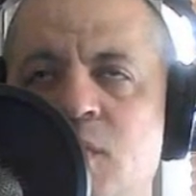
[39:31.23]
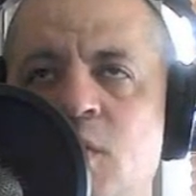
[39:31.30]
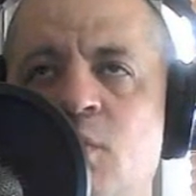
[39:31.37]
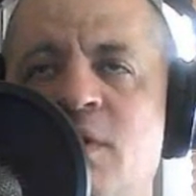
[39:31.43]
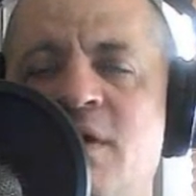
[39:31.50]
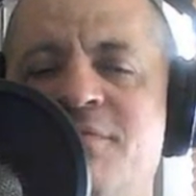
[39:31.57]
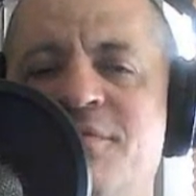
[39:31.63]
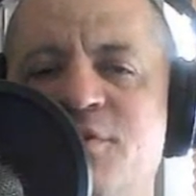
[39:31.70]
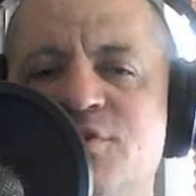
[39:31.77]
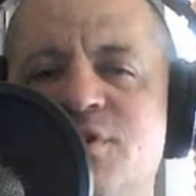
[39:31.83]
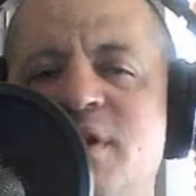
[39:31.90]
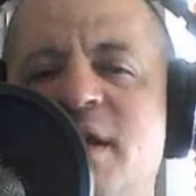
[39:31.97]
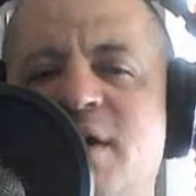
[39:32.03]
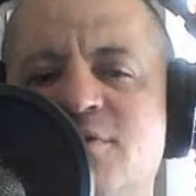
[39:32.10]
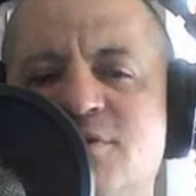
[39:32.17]
When they first
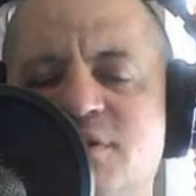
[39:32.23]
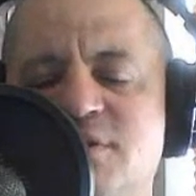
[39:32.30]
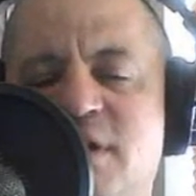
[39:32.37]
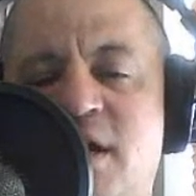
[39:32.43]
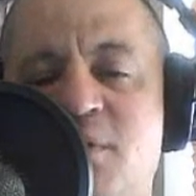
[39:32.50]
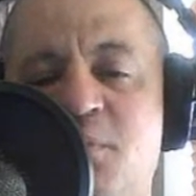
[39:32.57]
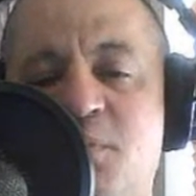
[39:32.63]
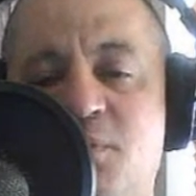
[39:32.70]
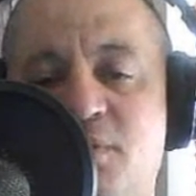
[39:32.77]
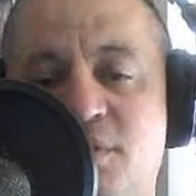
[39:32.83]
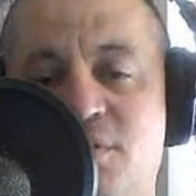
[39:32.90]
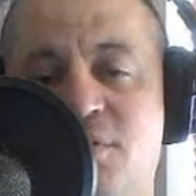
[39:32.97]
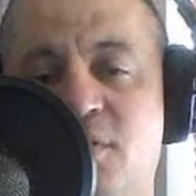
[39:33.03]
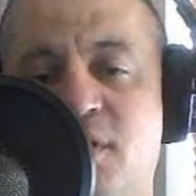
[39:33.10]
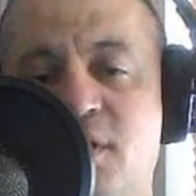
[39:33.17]
announced this, I
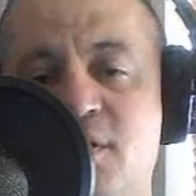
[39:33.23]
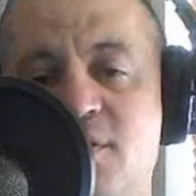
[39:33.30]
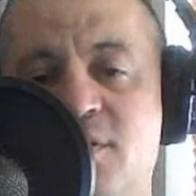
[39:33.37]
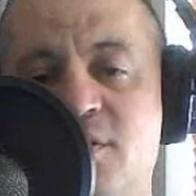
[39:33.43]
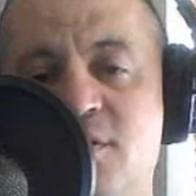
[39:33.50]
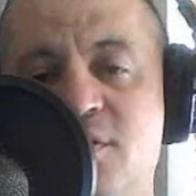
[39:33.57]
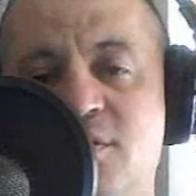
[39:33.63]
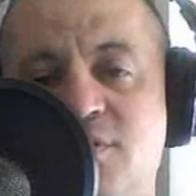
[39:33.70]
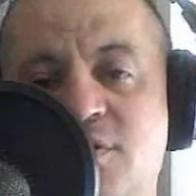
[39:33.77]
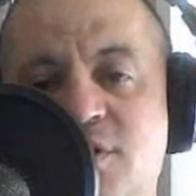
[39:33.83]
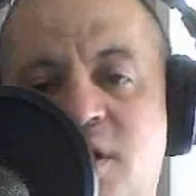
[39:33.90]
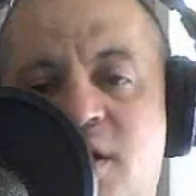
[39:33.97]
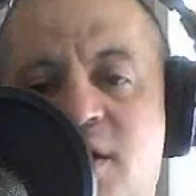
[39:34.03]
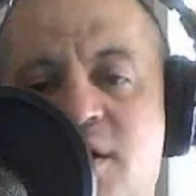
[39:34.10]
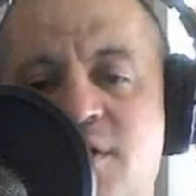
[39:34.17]
really thought
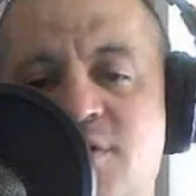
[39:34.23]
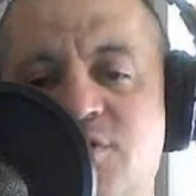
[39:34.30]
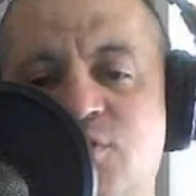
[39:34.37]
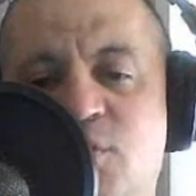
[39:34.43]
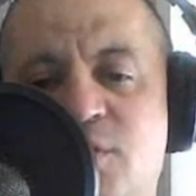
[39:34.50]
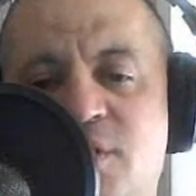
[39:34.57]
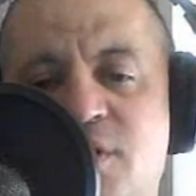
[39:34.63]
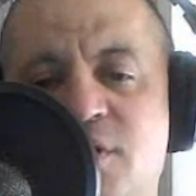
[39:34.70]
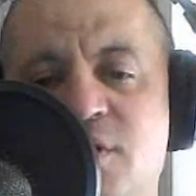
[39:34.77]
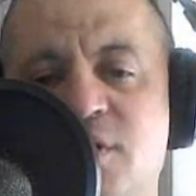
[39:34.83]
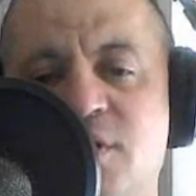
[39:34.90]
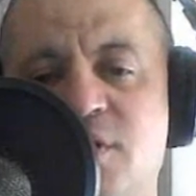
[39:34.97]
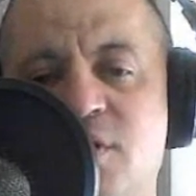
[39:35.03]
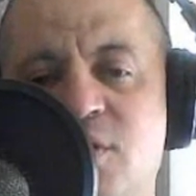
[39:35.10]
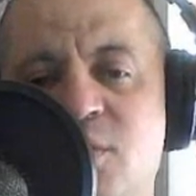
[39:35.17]
Deonna and Jordynne
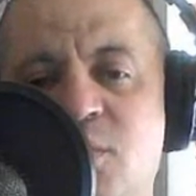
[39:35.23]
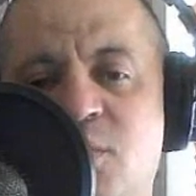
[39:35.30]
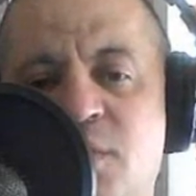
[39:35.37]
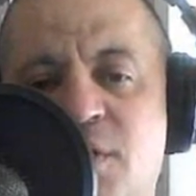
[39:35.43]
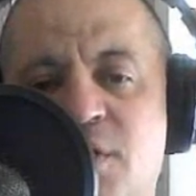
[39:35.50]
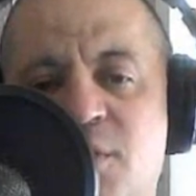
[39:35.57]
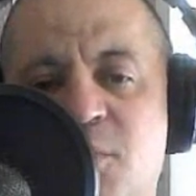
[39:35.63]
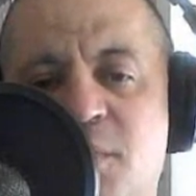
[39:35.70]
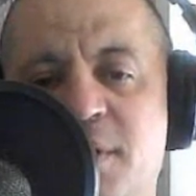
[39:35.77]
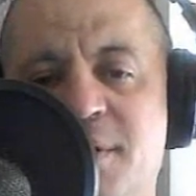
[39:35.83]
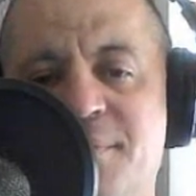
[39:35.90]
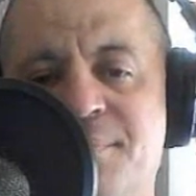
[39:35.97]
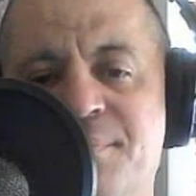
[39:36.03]
were going to win.